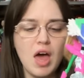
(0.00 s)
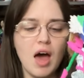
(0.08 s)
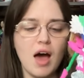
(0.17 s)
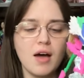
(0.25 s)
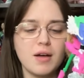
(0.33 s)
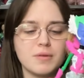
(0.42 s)

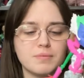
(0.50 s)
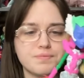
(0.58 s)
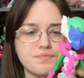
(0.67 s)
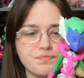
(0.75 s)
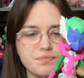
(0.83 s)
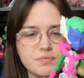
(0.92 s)
Um,
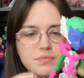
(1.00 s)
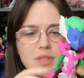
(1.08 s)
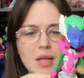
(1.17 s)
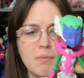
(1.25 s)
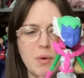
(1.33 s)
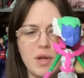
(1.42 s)

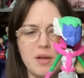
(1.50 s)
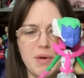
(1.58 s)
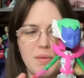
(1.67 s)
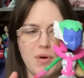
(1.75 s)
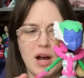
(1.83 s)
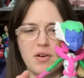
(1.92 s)
but we had
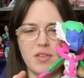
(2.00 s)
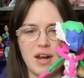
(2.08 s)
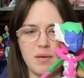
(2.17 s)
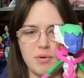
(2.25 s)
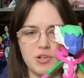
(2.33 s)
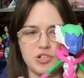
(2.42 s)
met prior to that,
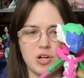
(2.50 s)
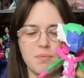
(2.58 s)
I'm pretty sure.